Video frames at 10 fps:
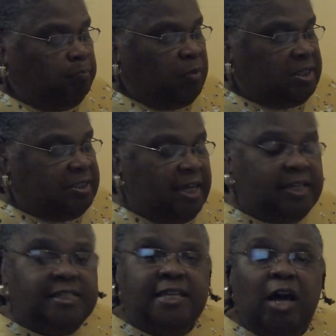Say the
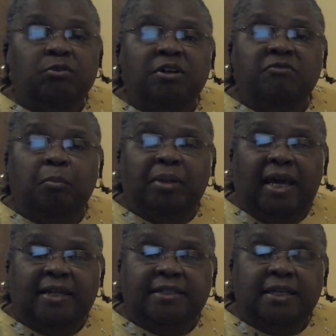sound of the
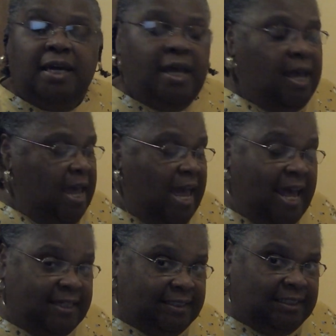blend,
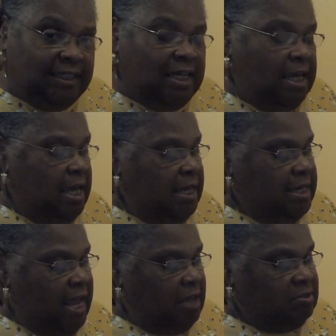et.
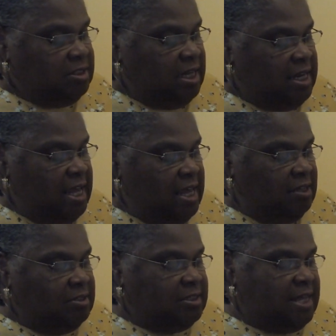Now say the
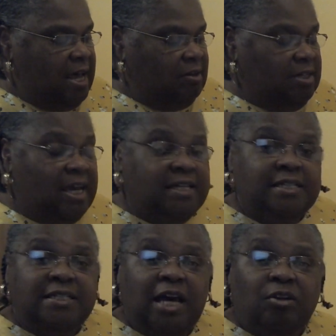L sound and the
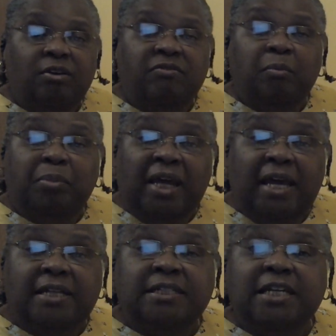sound of the
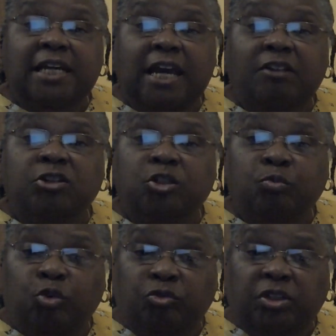blend together
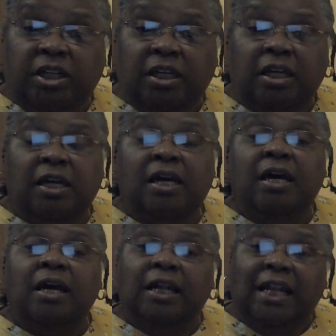smoothly,
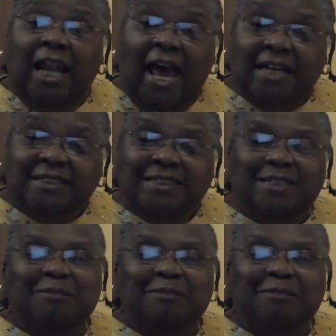let.